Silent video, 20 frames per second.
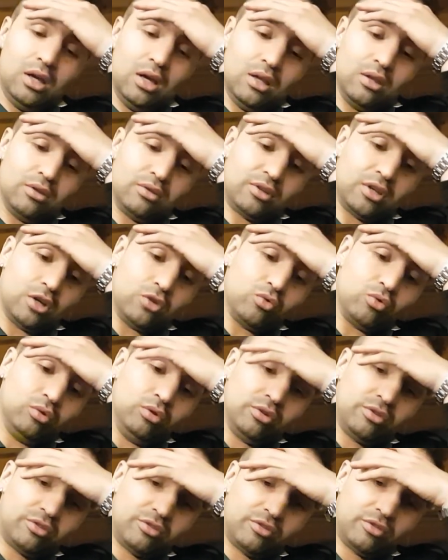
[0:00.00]
Yeah, the schedule
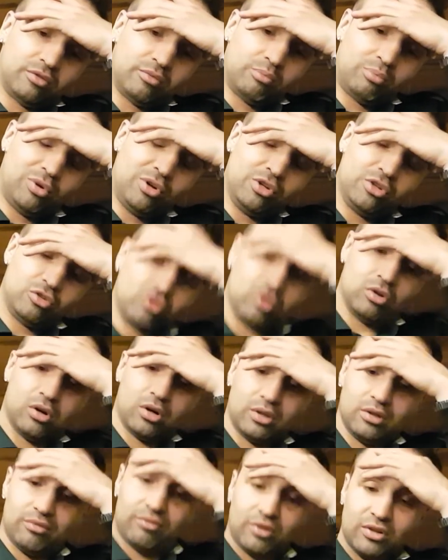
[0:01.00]
looks pretty strong
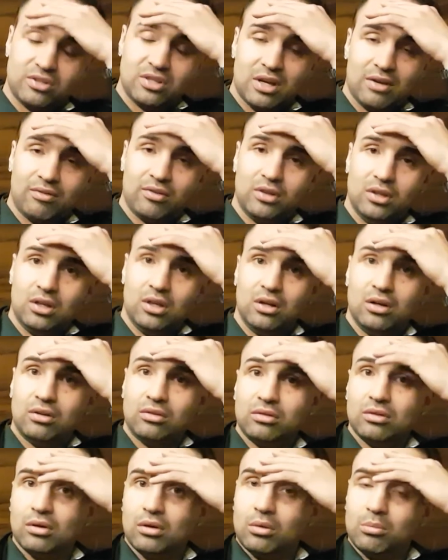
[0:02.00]
in the first half of the year,
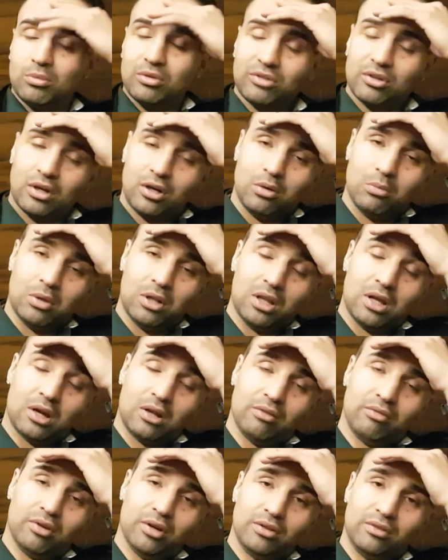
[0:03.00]
so I'm excited about a lot
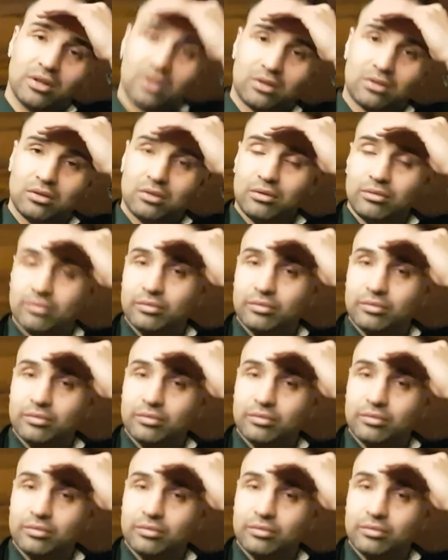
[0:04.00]
of the fights, actually.